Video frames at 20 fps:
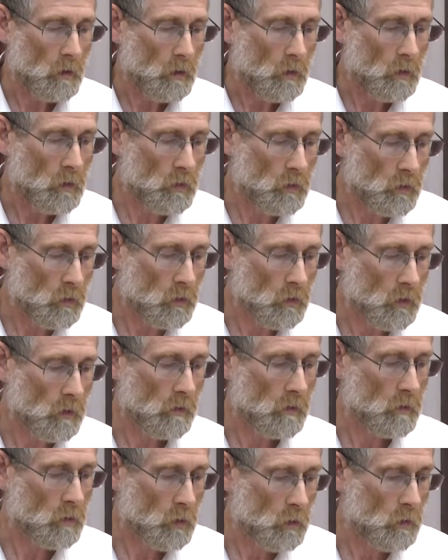lunar,
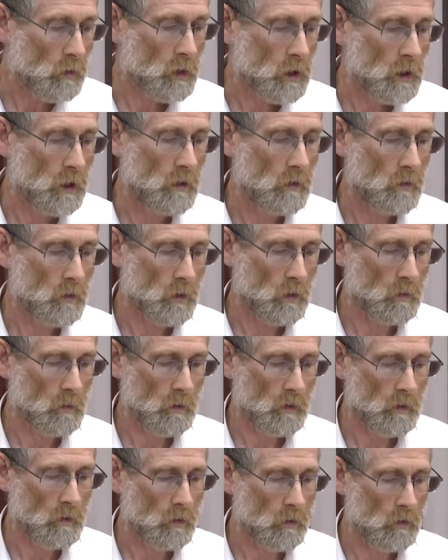the Jewish calendar
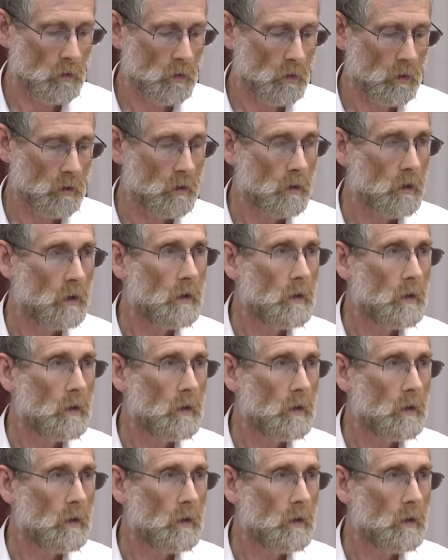was lunar.